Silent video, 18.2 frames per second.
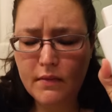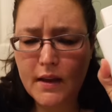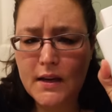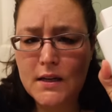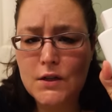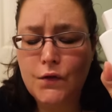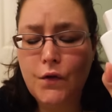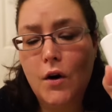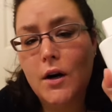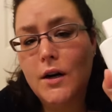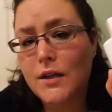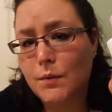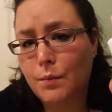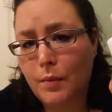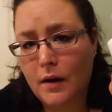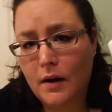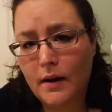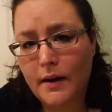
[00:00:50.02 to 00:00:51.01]
as far
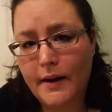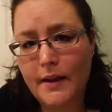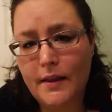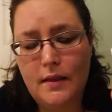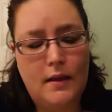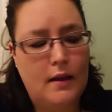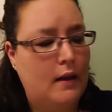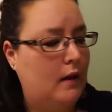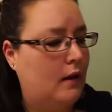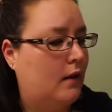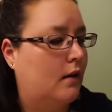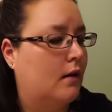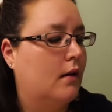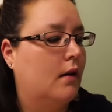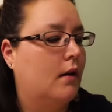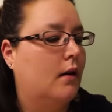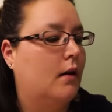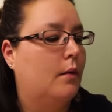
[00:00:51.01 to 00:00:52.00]
as buying the
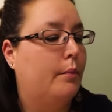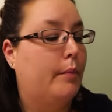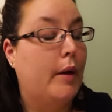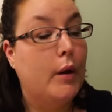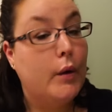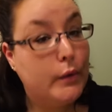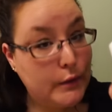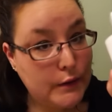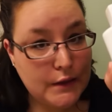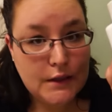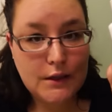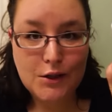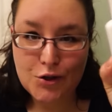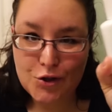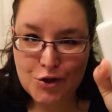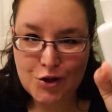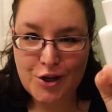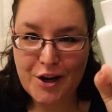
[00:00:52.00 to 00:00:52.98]
post
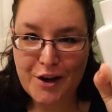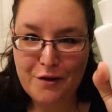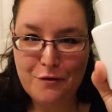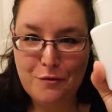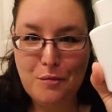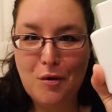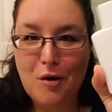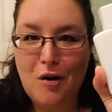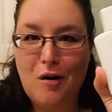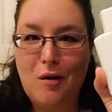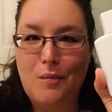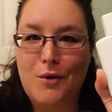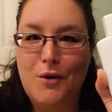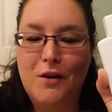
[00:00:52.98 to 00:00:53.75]
shave balm.